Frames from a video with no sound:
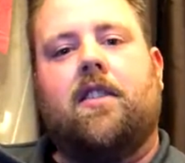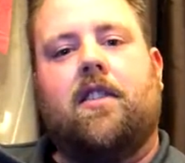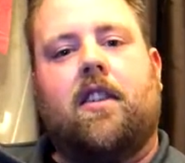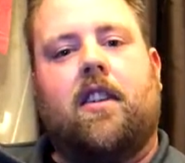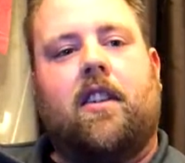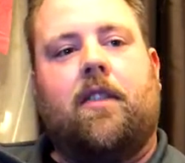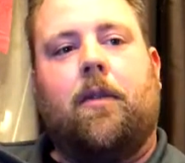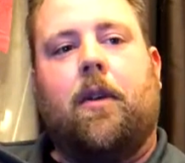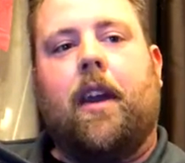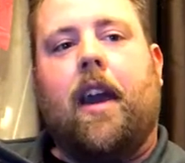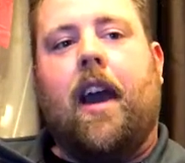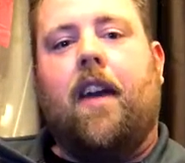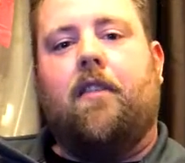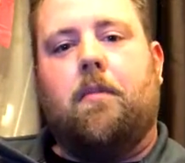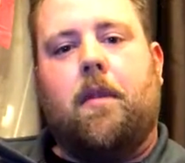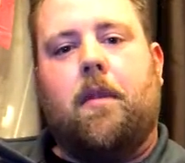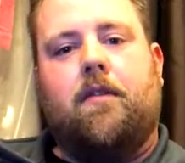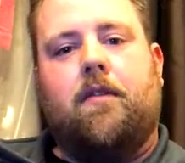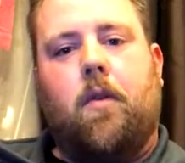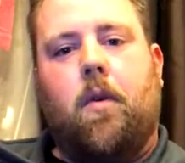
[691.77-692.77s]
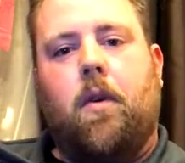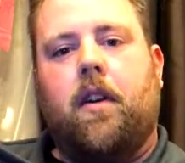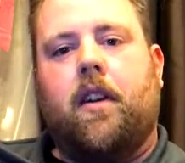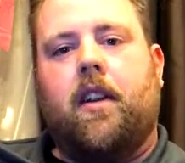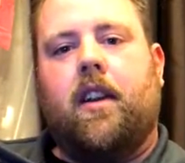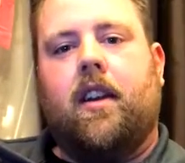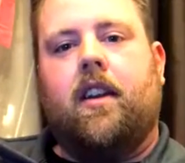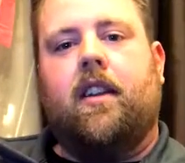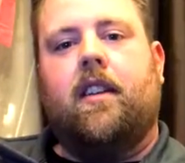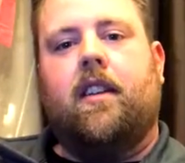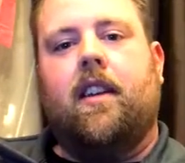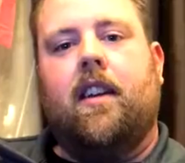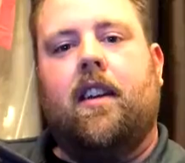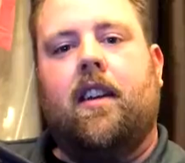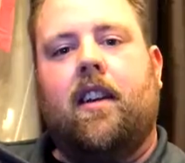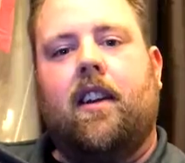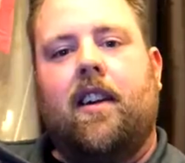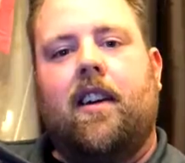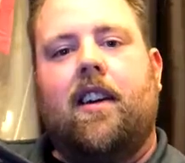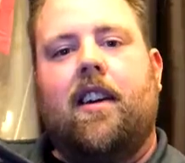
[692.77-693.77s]
And we have them in
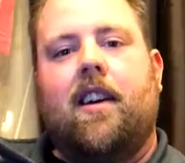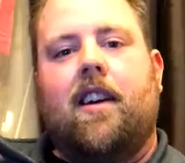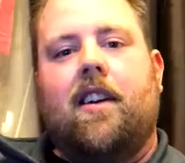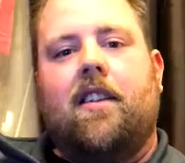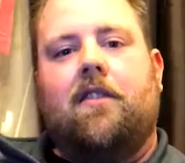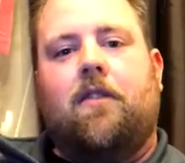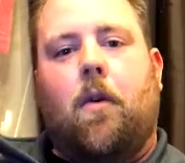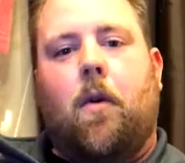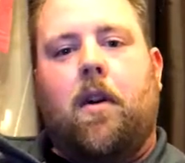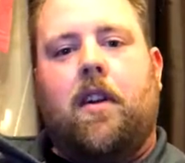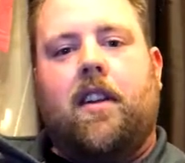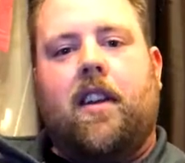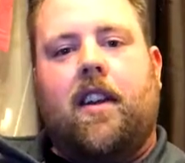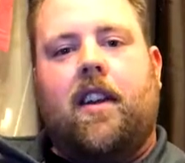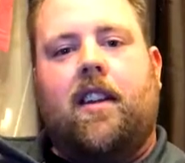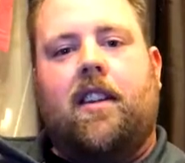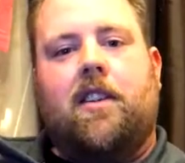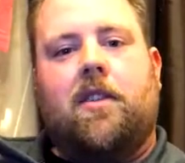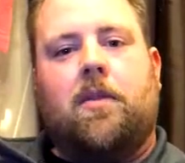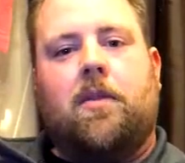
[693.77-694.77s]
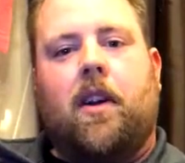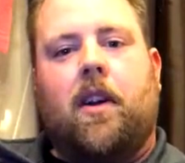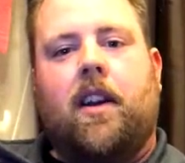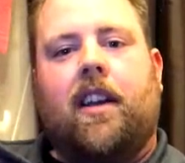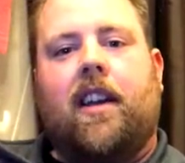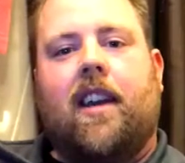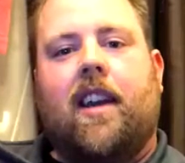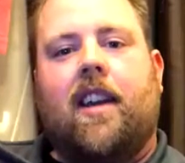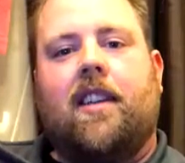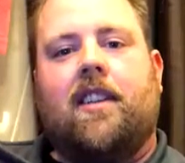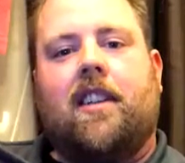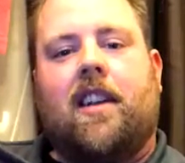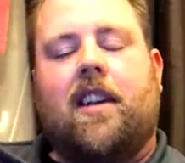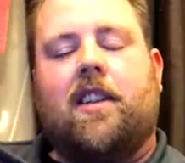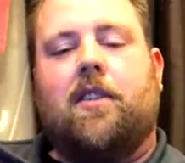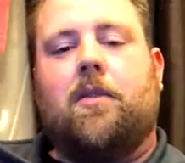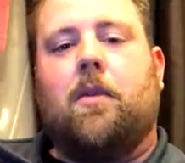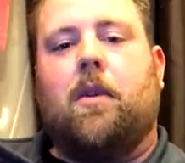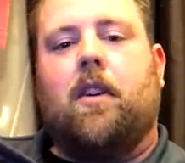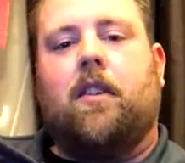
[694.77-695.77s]
410, 20 gauge,
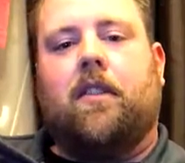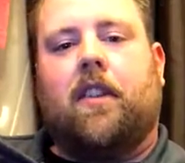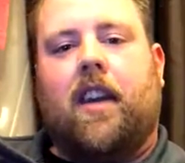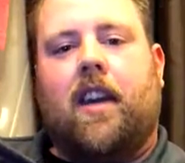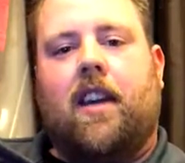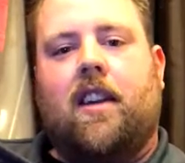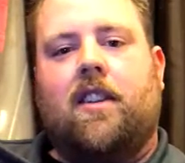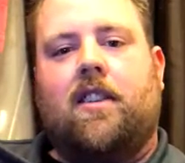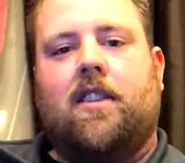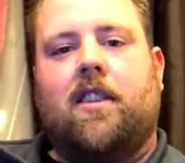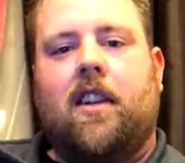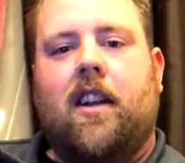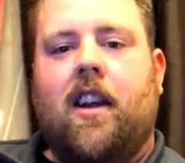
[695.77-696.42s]
and 12 gauge.